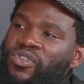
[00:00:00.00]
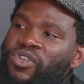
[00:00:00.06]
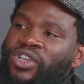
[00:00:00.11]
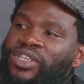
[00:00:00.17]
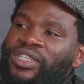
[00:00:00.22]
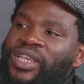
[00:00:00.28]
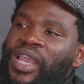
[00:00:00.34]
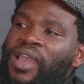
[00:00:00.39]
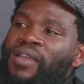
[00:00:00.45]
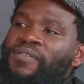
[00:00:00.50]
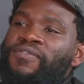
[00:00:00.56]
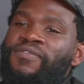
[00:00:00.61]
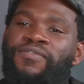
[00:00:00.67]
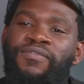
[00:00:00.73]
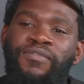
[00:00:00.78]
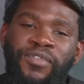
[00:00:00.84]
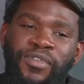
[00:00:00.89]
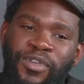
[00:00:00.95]

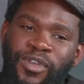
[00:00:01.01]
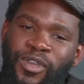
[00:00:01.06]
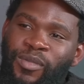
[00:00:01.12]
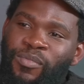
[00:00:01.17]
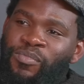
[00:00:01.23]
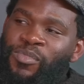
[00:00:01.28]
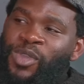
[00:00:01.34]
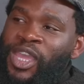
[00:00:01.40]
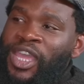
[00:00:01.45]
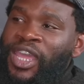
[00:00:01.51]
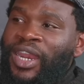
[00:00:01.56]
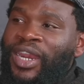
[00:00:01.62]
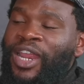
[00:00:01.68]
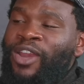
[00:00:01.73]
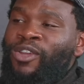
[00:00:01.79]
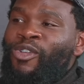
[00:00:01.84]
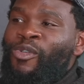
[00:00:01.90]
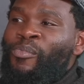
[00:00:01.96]
yourself. be a
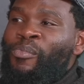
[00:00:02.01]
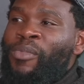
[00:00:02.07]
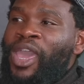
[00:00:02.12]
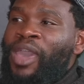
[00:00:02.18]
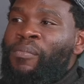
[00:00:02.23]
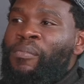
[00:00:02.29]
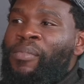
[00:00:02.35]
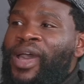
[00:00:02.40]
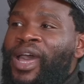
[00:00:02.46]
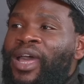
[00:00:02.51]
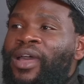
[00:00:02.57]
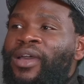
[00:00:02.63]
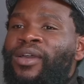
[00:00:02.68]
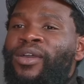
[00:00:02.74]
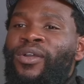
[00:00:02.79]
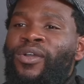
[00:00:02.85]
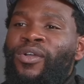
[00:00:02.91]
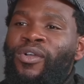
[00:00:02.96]
random member
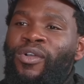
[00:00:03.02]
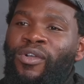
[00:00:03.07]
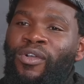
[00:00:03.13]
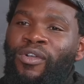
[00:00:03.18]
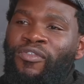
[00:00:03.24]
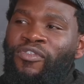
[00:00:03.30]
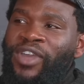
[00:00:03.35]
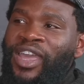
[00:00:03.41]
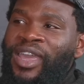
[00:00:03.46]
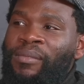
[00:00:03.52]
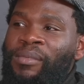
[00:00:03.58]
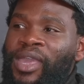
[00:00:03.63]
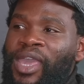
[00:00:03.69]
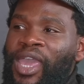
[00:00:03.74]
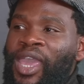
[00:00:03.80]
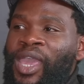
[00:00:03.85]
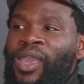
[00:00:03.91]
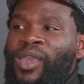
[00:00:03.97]
of
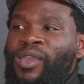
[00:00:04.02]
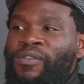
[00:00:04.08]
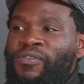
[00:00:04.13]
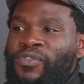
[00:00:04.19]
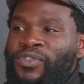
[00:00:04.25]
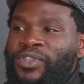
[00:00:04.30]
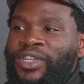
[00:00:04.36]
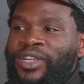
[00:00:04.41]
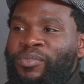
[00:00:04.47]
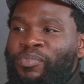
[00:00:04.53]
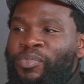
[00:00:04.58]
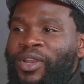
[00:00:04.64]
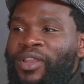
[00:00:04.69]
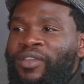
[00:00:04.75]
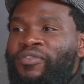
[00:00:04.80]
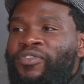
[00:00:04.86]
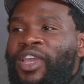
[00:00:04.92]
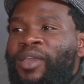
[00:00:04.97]
MK if you still
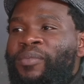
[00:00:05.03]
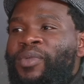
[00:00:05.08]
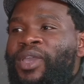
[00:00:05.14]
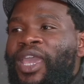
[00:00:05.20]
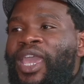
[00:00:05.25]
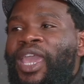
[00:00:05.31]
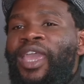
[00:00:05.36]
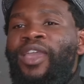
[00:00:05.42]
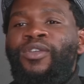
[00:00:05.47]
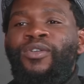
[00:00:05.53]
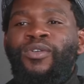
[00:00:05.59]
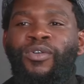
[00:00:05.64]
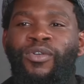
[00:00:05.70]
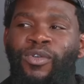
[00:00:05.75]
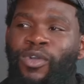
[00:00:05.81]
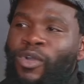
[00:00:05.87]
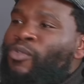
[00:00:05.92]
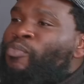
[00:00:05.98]
believe MK,
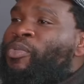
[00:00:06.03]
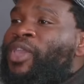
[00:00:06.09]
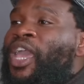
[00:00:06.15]
or be